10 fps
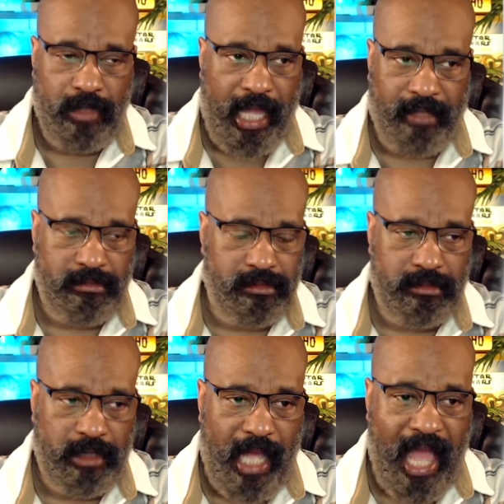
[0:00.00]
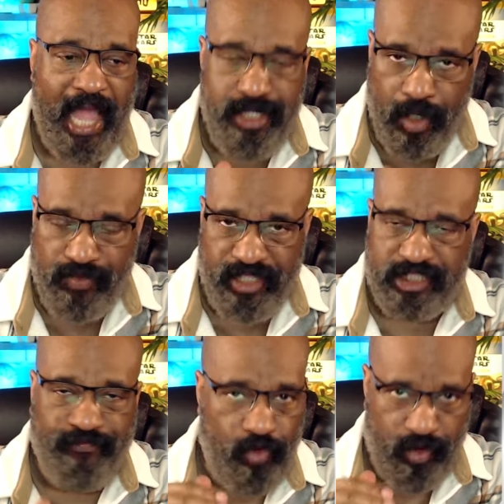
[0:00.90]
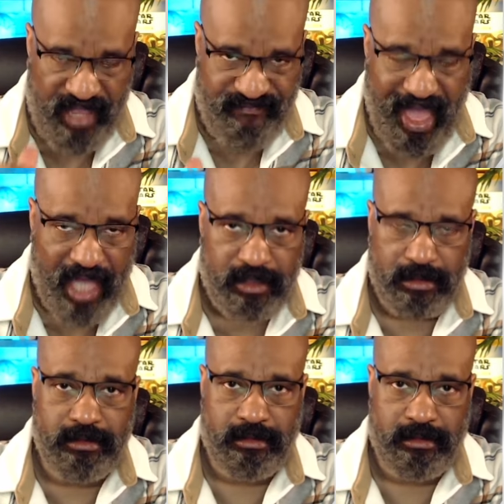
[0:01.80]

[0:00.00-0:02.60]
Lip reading: I know this for a fact.